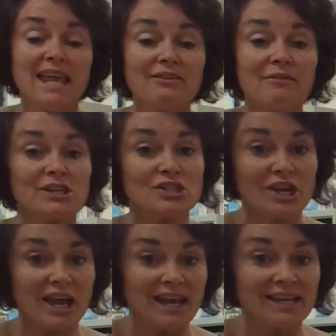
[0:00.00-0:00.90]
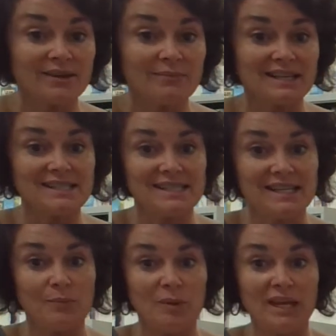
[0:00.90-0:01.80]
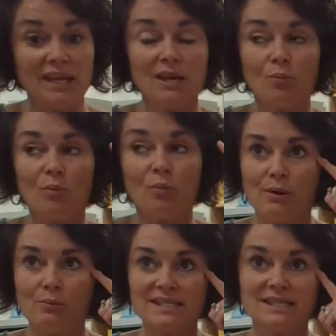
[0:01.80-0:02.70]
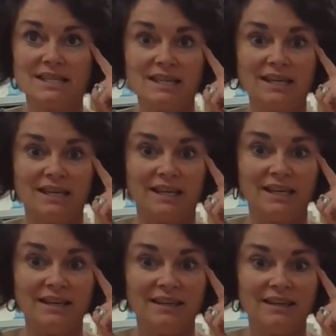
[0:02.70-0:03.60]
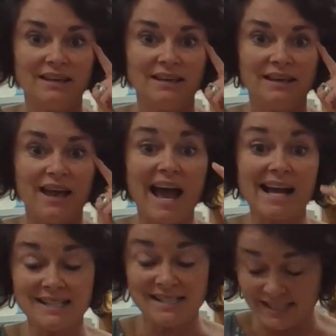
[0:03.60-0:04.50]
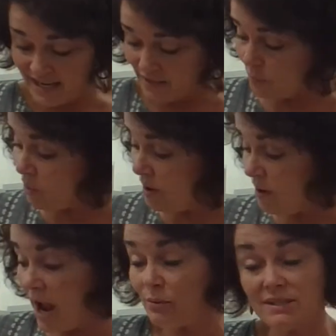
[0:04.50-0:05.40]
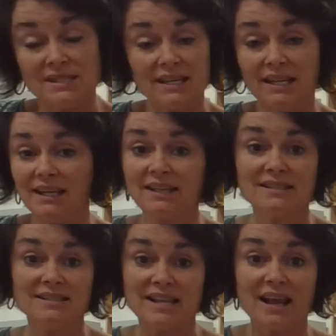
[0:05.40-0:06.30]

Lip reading: And if I check my sneak peek and what I was thinking, I see that what I was thinking